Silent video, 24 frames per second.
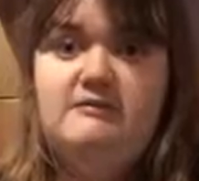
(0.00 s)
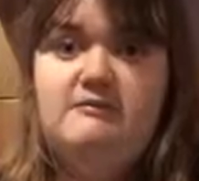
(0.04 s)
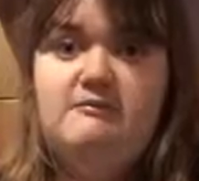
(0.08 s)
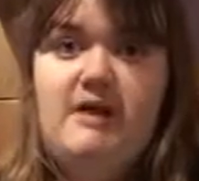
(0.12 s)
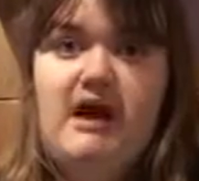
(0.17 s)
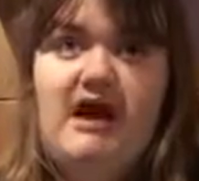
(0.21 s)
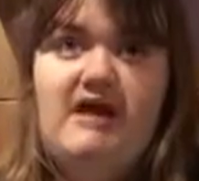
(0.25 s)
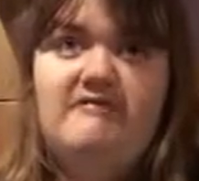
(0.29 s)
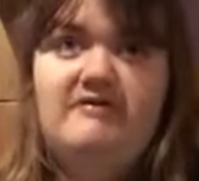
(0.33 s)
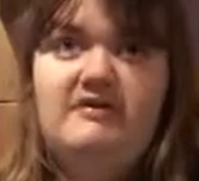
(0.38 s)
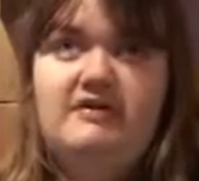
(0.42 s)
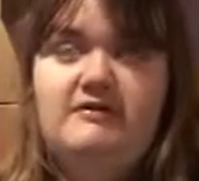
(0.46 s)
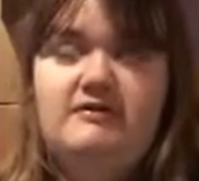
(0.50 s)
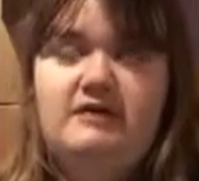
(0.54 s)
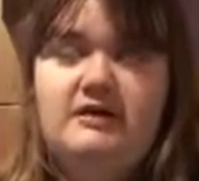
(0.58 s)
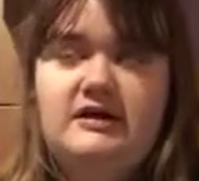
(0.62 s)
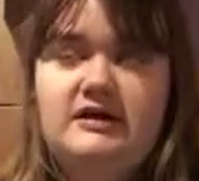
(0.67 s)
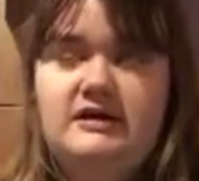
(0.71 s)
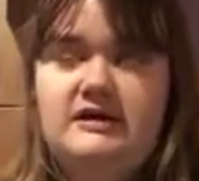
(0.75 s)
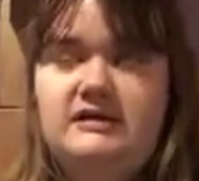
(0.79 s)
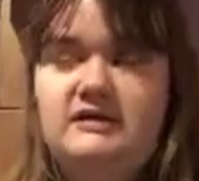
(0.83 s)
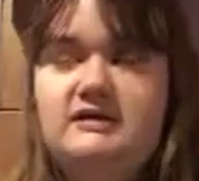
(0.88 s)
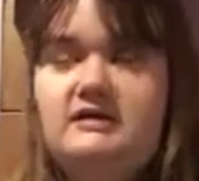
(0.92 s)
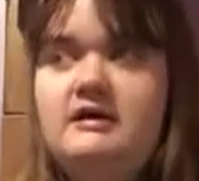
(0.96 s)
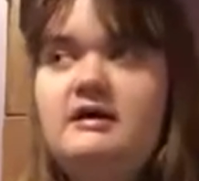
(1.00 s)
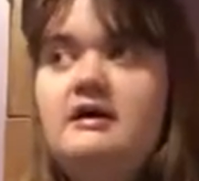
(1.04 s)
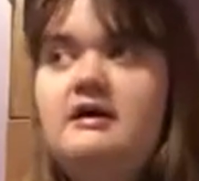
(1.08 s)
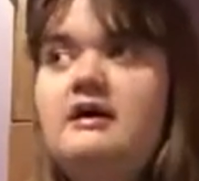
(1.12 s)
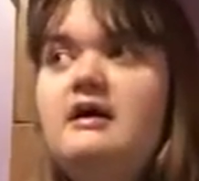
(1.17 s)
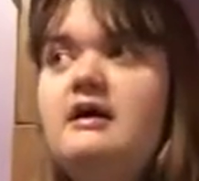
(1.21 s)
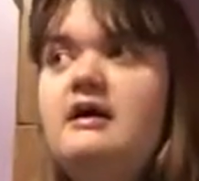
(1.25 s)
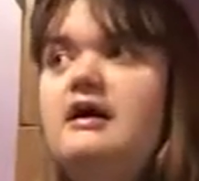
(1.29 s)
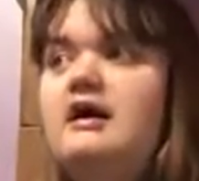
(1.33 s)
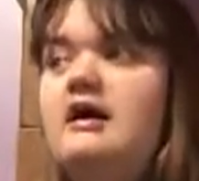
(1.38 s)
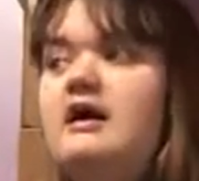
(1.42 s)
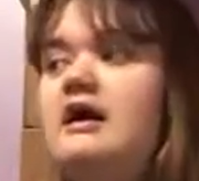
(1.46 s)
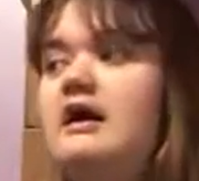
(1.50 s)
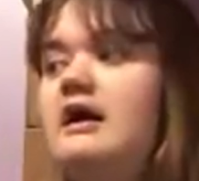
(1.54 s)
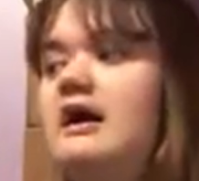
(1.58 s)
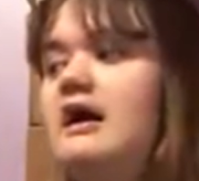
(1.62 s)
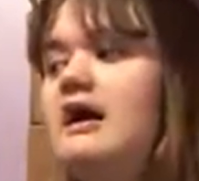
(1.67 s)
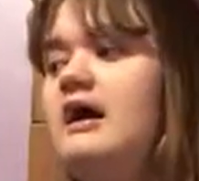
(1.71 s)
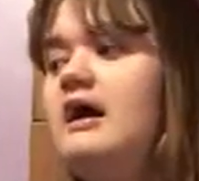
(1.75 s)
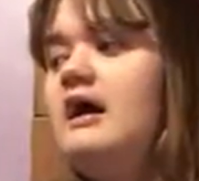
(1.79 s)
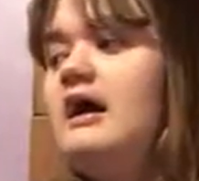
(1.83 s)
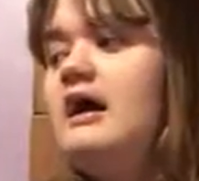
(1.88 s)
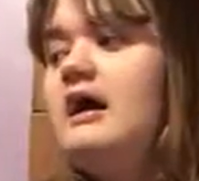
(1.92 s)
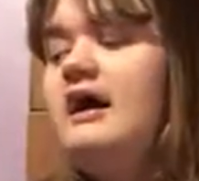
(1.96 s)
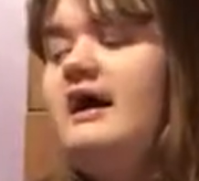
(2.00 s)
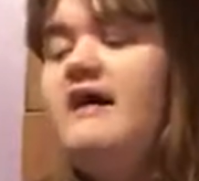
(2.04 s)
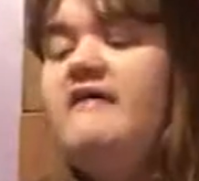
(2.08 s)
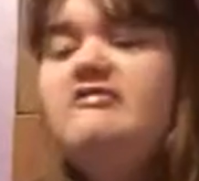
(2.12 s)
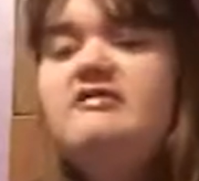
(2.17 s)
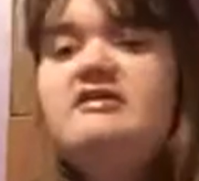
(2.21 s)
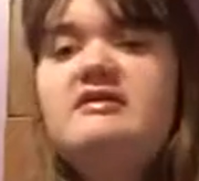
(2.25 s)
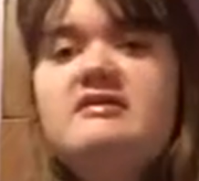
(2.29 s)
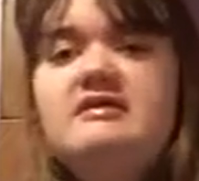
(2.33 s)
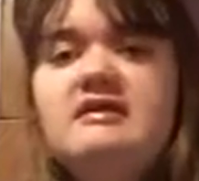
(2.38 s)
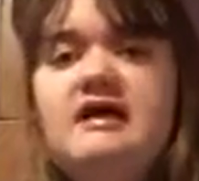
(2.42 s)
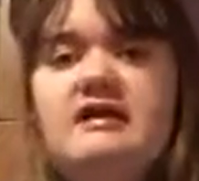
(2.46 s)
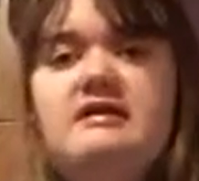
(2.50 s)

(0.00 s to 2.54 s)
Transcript: the Moffat reign, have